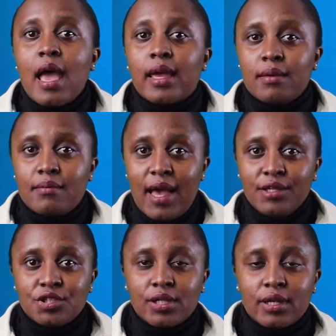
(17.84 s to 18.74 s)

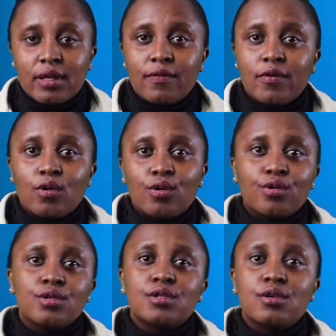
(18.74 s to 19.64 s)
Imagine if your
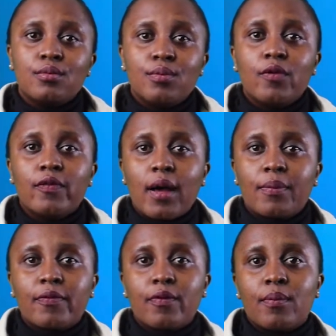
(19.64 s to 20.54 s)
goods could move
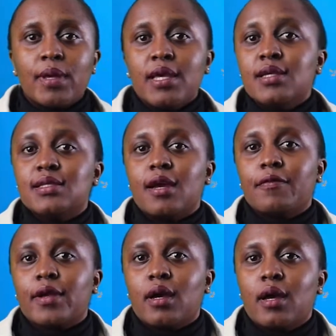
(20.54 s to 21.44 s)
up from East
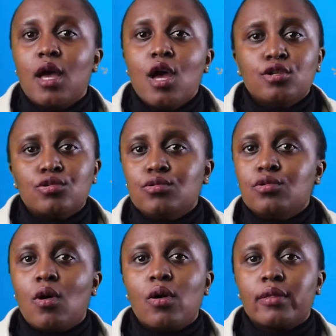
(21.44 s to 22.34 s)
Africa to
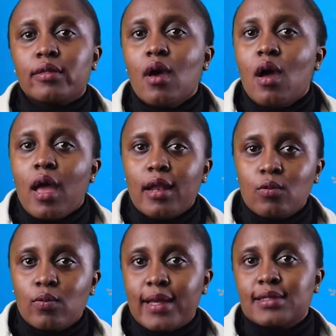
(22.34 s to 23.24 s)
North
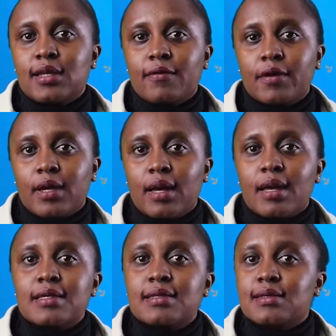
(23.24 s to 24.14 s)
and West Africa
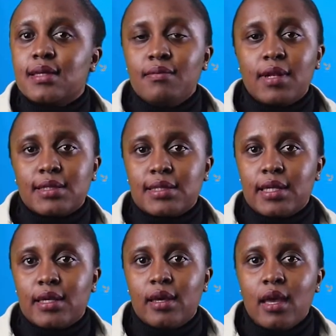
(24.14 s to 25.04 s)

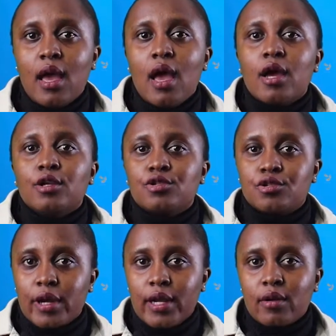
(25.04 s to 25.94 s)
seamlessly,
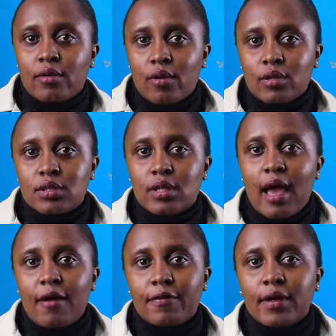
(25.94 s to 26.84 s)
trade across the
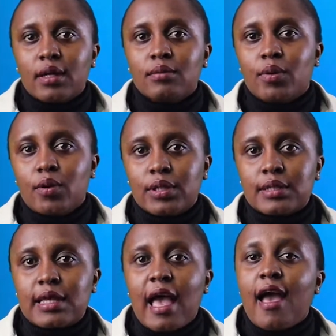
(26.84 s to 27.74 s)
African
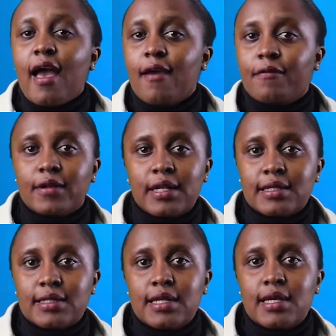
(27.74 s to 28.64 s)
borders
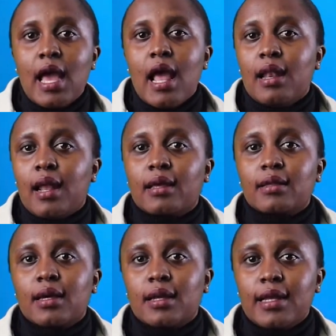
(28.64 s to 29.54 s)
effortlessly like
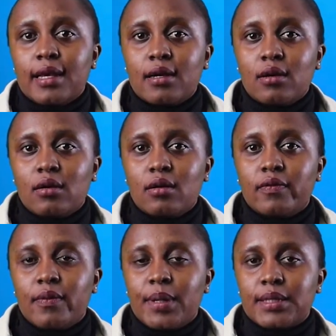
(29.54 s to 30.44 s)
the click
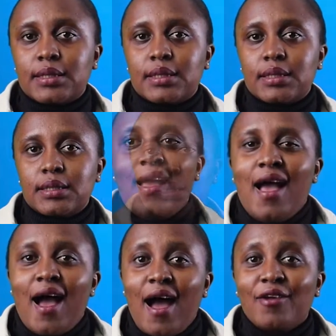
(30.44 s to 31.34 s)
of a button.
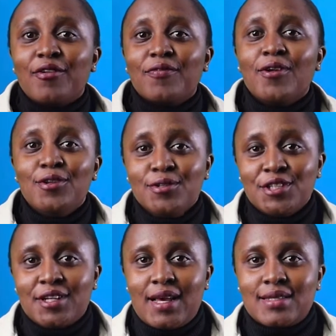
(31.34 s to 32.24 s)
I
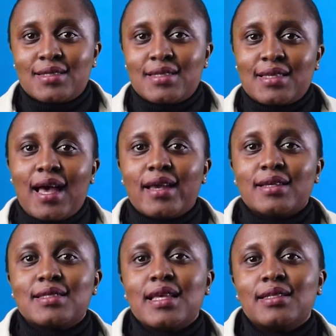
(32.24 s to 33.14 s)
revolutionized
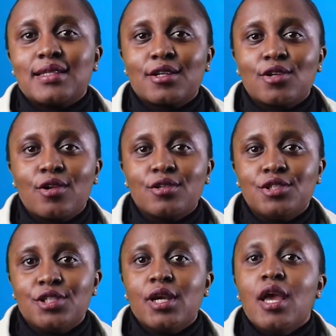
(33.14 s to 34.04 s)
science and
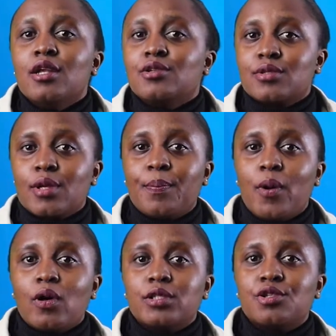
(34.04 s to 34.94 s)
technology to
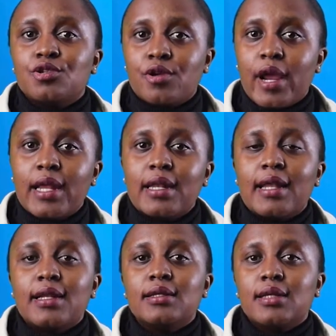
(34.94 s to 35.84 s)
support trade
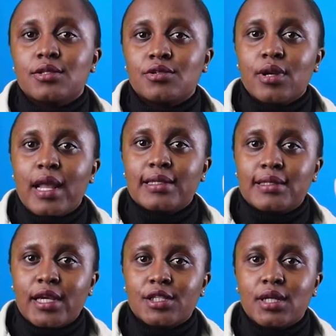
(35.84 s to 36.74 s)
and
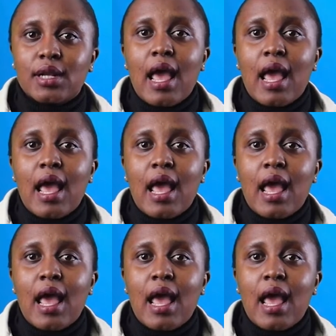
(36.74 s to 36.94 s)
industrialization